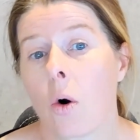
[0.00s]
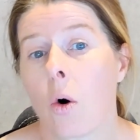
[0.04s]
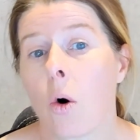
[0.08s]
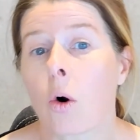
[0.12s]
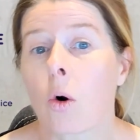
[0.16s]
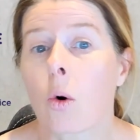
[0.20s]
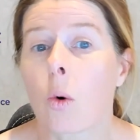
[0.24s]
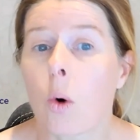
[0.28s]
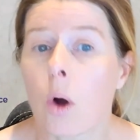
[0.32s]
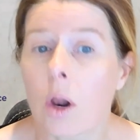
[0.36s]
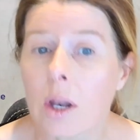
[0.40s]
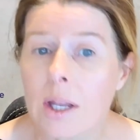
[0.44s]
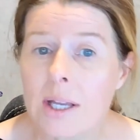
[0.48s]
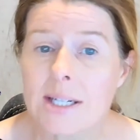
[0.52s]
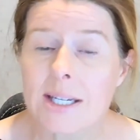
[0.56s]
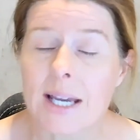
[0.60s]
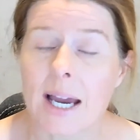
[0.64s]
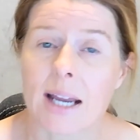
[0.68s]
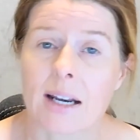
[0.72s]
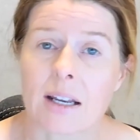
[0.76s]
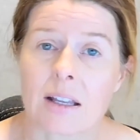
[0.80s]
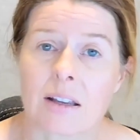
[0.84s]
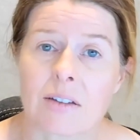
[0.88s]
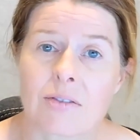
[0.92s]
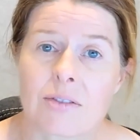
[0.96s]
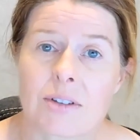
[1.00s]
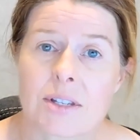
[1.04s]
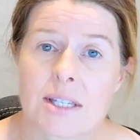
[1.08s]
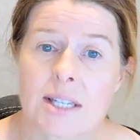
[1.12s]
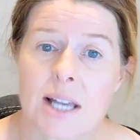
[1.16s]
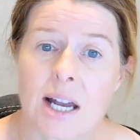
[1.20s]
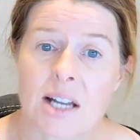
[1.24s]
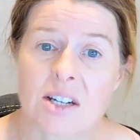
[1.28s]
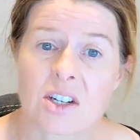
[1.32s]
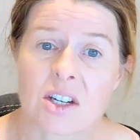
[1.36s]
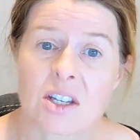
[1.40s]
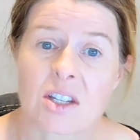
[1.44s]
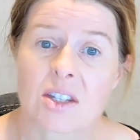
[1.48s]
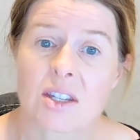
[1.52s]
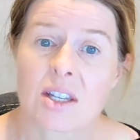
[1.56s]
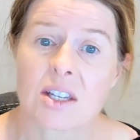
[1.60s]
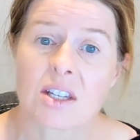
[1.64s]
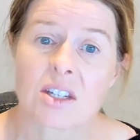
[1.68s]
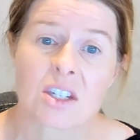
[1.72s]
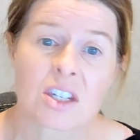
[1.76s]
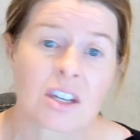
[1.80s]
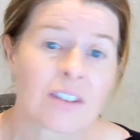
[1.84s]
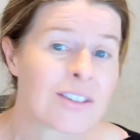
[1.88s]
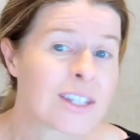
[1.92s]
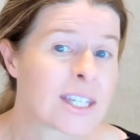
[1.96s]
or qualitative, such as
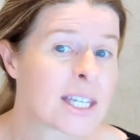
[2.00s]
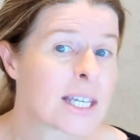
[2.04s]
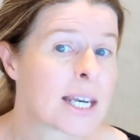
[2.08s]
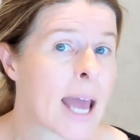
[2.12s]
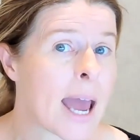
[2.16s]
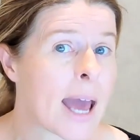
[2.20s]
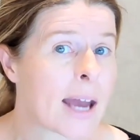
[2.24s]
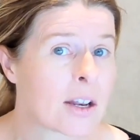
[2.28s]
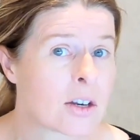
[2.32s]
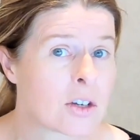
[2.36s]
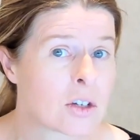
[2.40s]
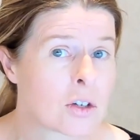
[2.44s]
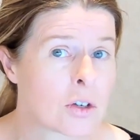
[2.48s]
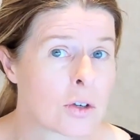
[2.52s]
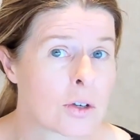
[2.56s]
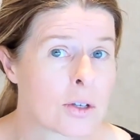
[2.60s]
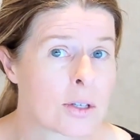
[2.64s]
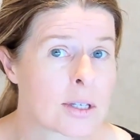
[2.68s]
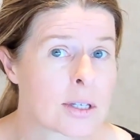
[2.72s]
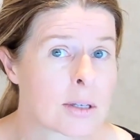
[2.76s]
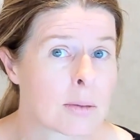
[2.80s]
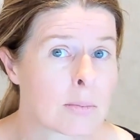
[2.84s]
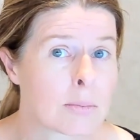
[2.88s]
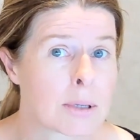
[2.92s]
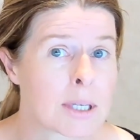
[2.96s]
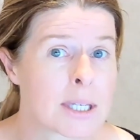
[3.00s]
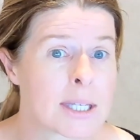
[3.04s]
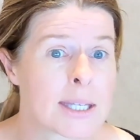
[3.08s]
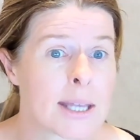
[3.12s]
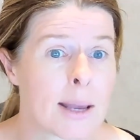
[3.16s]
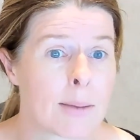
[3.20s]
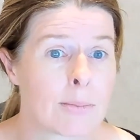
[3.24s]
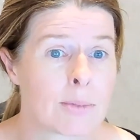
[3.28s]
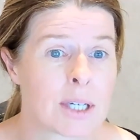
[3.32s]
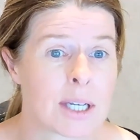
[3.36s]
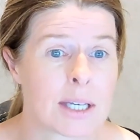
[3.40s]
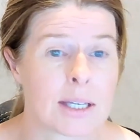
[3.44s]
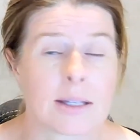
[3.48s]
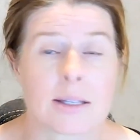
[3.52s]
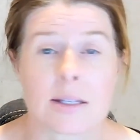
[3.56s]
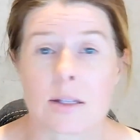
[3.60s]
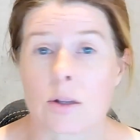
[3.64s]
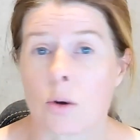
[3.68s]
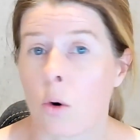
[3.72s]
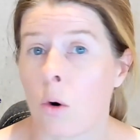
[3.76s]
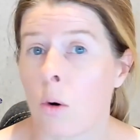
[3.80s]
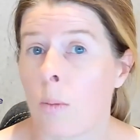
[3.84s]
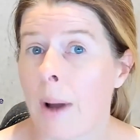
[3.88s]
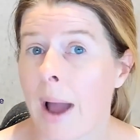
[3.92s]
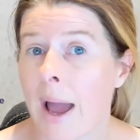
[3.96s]
shifts in attitudes,
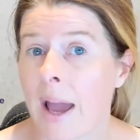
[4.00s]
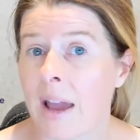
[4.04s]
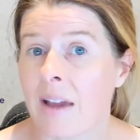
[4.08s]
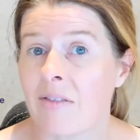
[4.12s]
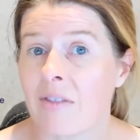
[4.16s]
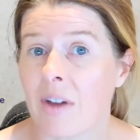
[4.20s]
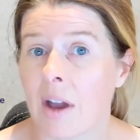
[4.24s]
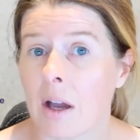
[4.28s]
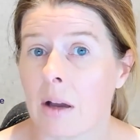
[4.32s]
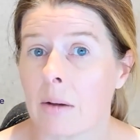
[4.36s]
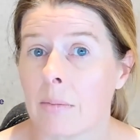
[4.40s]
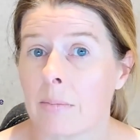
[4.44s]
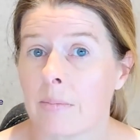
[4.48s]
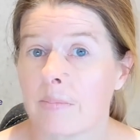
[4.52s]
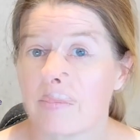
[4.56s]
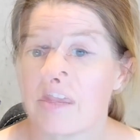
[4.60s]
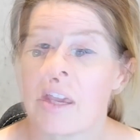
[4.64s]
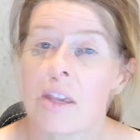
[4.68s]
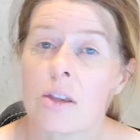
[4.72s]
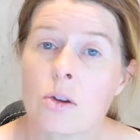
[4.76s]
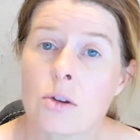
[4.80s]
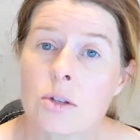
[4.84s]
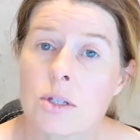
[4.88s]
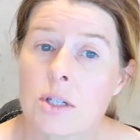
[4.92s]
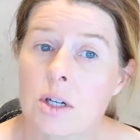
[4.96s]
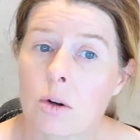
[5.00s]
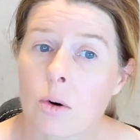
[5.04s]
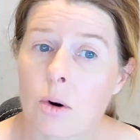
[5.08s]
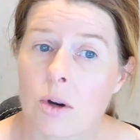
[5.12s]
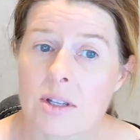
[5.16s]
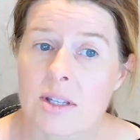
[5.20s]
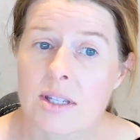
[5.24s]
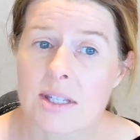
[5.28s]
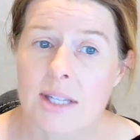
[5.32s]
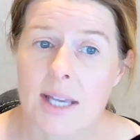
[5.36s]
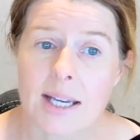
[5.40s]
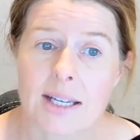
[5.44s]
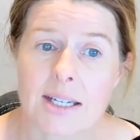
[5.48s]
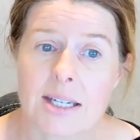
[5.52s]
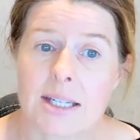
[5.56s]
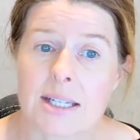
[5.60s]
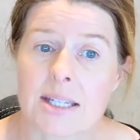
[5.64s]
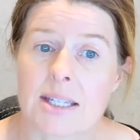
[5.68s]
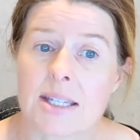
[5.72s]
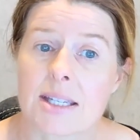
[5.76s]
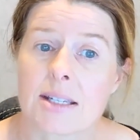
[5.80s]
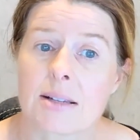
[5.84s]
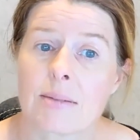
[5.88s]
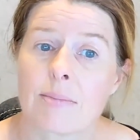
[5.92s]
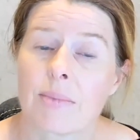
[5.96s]
perceptions, or behaviour. They're used across
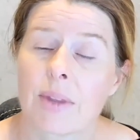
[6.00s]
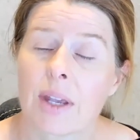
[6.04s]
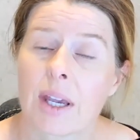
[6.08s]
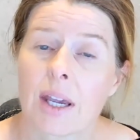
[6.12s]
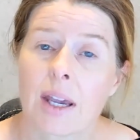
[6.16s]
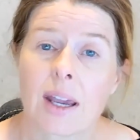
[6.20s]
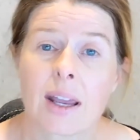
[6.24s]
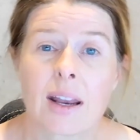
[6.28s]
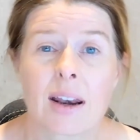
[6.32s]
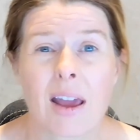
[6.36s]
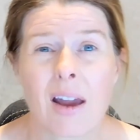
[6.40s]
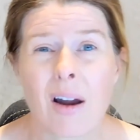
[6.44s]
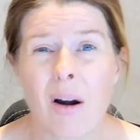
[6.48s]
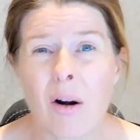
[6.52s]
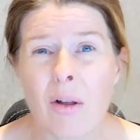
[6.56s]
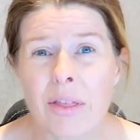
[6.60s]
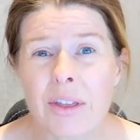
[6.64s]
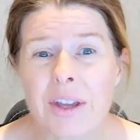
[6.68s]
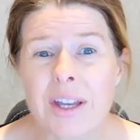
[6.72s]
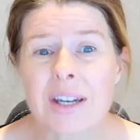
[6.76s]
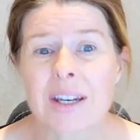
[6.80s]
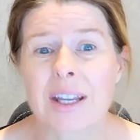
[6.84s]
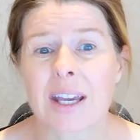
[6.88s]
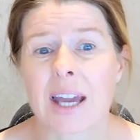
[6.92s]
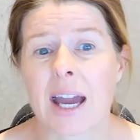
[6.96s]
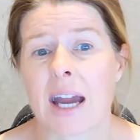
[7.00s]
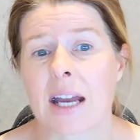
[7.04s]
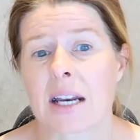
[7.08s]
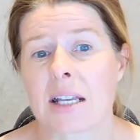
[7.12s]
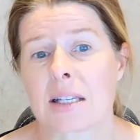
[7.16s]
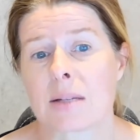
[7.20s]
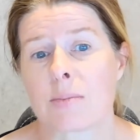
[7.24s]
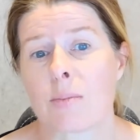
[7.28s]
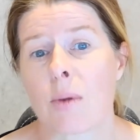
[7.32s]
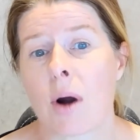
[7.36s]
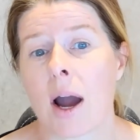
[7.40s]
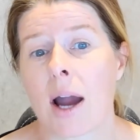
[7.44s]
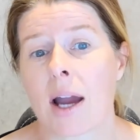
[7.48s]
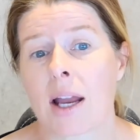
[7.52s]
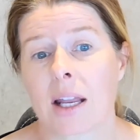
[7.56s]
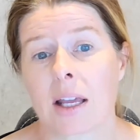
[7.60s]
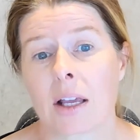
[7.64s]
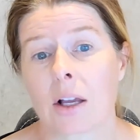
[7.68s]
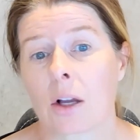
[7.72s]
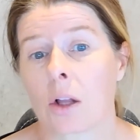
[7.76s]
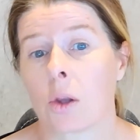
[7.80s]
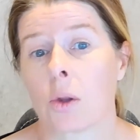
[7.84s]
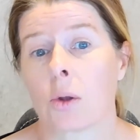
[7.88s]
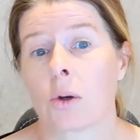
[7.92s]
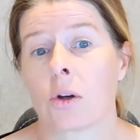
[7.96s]
sectors. In health, indicators might
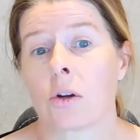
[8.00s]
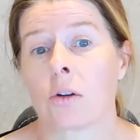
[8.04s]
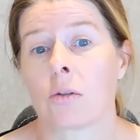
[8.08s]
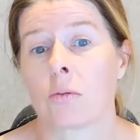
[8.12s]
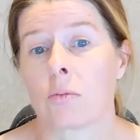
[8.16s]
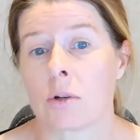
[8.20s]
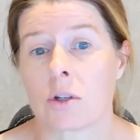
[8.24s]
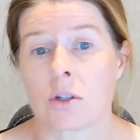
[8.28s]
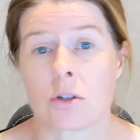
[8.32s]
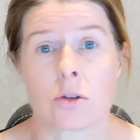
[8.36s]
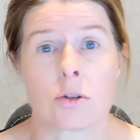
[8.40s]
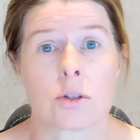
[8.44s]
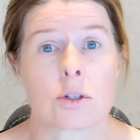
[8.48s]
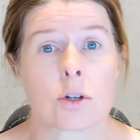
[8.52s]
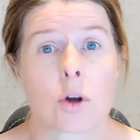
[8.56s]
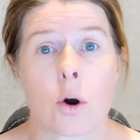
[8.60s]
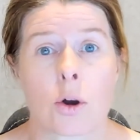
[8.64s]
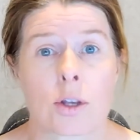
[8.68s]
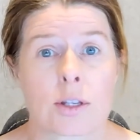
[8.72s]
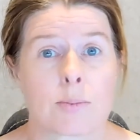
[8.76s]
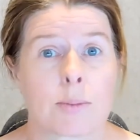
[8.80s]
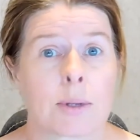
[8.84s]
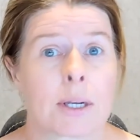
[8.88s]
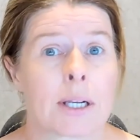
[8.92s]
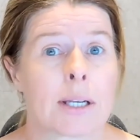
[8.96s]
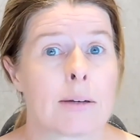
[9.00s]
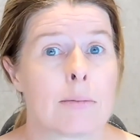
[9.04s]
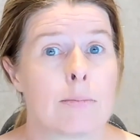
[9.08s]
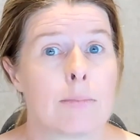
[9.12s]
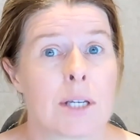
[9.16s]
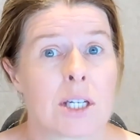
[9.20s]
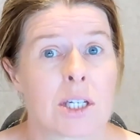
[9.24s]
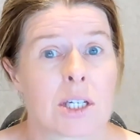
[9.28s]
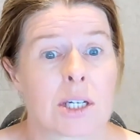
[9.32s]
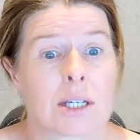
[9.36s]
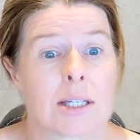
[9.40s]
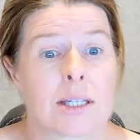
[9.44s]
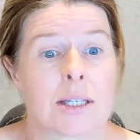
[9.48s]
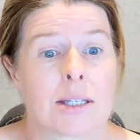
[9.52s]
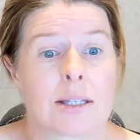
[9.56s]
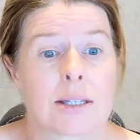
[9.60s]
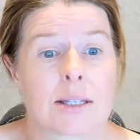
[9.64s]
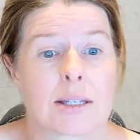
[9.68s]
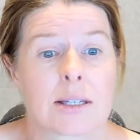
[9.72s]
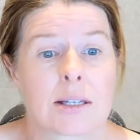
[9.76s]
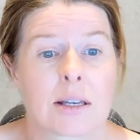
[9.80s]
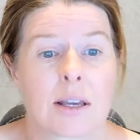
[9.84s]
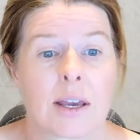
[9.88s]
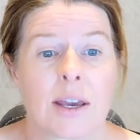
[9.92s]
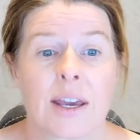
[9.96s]
include reduced hospital
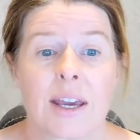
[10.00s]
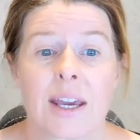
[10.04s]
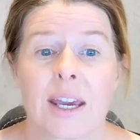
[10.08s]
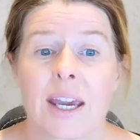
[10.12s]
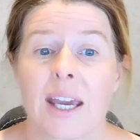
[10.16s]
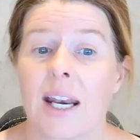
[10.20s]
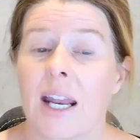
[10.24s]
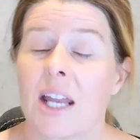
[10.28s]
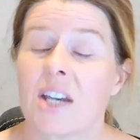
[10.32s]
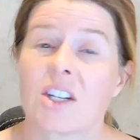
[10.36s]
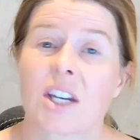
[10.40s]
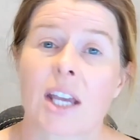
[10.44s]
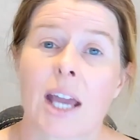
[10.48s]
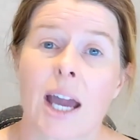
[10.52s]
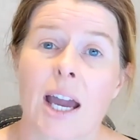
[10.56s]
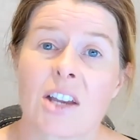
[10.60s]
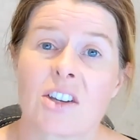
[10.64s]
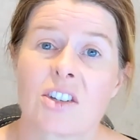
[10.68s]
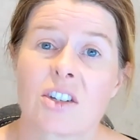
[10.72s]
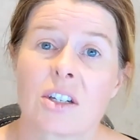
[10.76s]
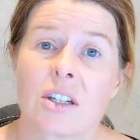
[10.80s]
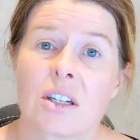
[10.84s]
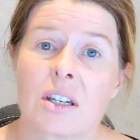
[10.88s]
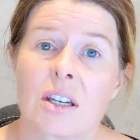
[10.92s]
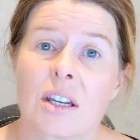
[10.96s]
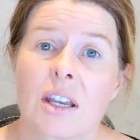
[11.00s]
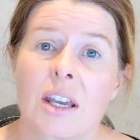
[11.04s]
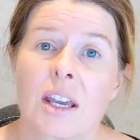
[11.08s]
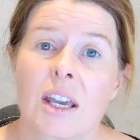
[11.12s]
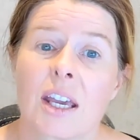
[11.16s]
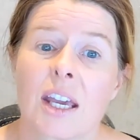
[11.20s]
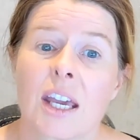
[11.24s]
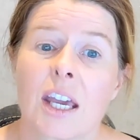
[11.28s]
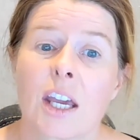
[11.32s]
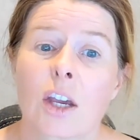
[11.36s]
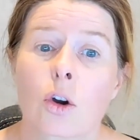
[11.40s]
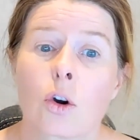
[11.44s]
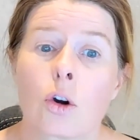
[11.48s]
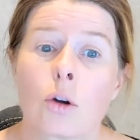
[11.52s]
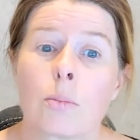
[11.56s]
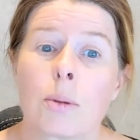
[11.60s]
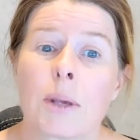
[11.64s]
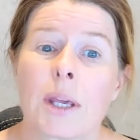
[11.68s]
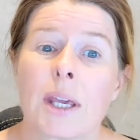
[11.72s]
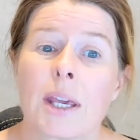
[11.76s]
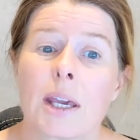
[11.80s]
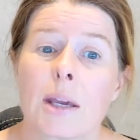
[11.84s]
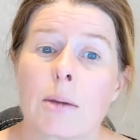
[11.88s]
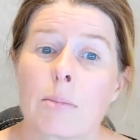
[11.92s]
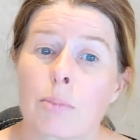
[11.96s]
admissions. In education, it could
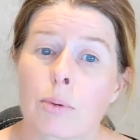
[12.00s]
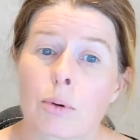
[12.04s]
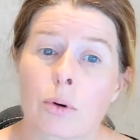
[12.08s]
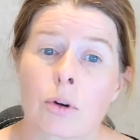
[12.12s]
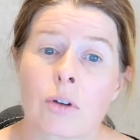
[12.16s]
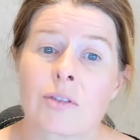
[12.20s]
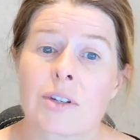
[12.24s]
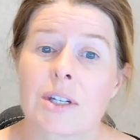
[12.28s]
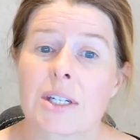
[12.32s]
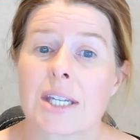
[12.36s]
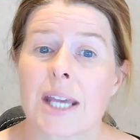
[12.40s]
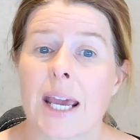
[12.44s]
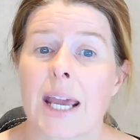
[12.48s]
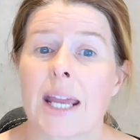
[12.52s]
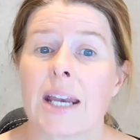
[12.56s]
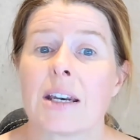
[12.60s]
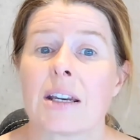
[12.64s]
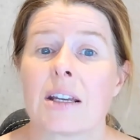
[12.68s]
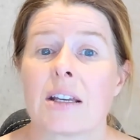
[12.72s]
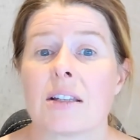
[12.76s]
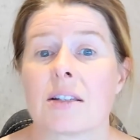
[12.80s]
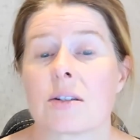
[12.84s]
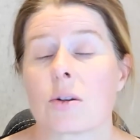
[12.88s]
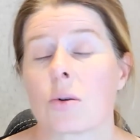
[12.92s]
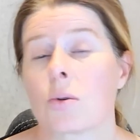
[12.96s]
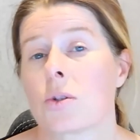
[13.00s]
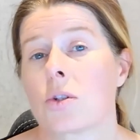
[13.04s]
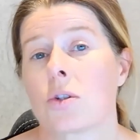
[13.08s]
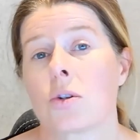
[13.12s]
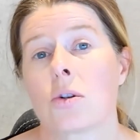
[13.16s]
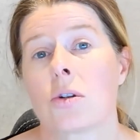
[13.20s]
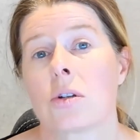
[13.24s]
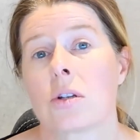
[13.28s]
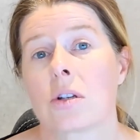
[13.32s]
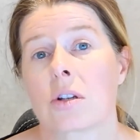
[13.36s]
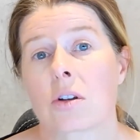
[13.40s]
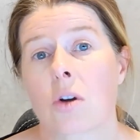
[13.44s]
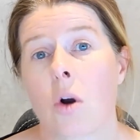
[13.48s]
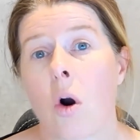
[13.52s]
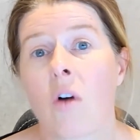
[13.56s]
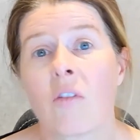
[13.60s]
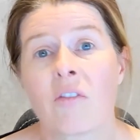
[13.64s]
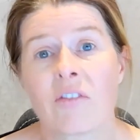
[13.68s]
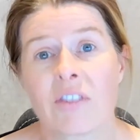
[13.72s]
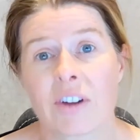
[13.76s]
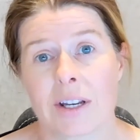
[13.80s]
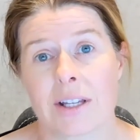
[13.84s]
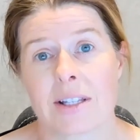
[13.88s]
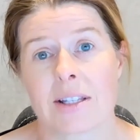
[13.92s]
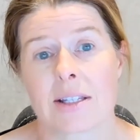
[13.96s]
be improved attendance or student
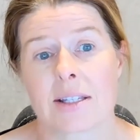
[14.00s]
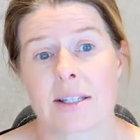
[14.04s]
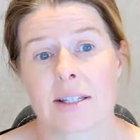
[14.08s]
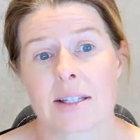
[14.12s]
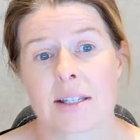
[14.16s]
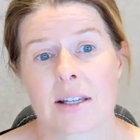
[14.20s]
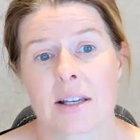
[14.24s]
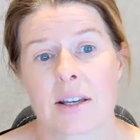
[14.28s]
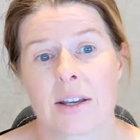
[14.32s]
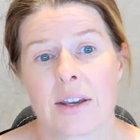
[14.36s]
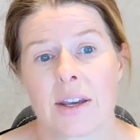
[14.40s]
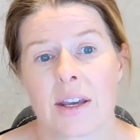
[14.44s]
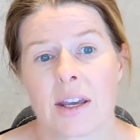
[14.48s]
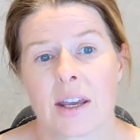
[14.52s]
confidence.